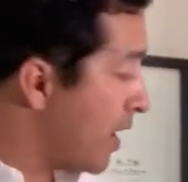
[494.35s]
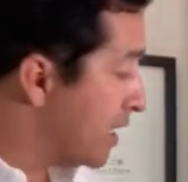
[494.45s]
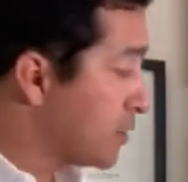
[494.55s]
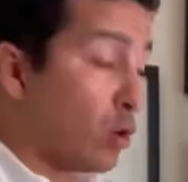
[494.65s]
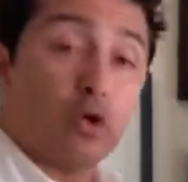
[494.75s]

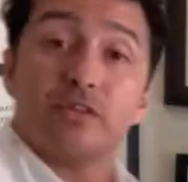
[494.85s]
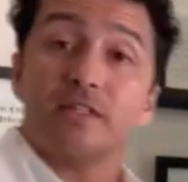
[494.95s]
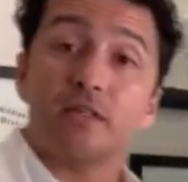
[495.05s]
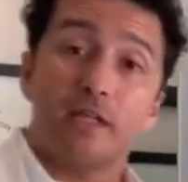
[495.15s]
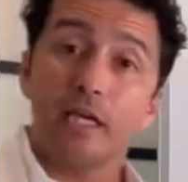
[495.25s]
But on
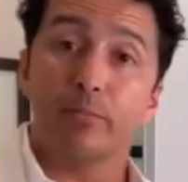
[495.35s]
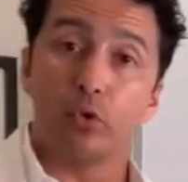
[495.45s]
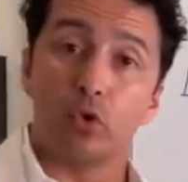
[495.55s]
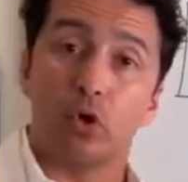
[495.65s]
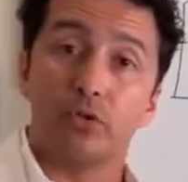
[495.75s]
the
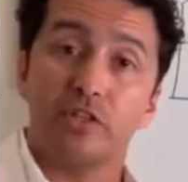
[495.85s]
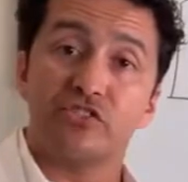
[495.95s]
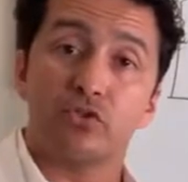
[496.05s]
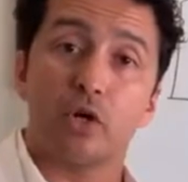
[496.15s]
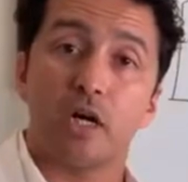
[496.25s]
label, on
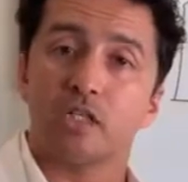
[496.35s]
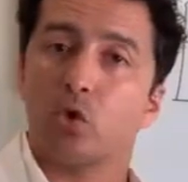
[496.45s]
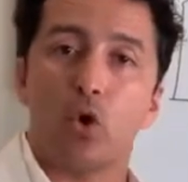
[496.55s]
these drugs,